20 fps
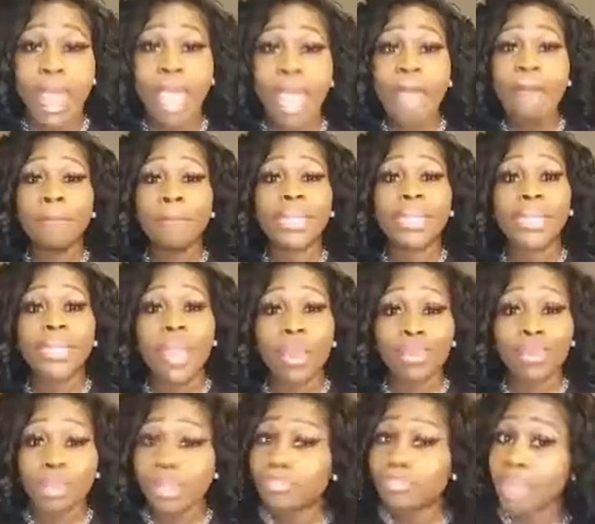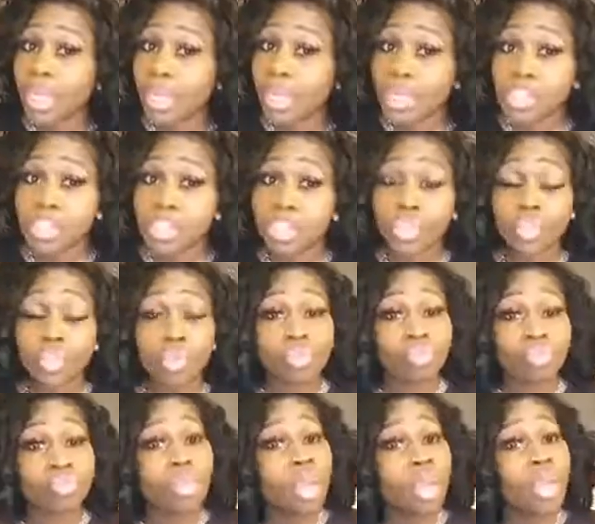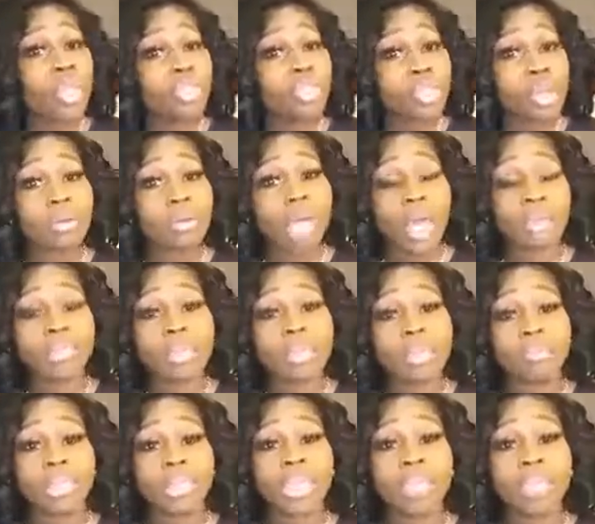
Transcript: but yet we managed to turn out to be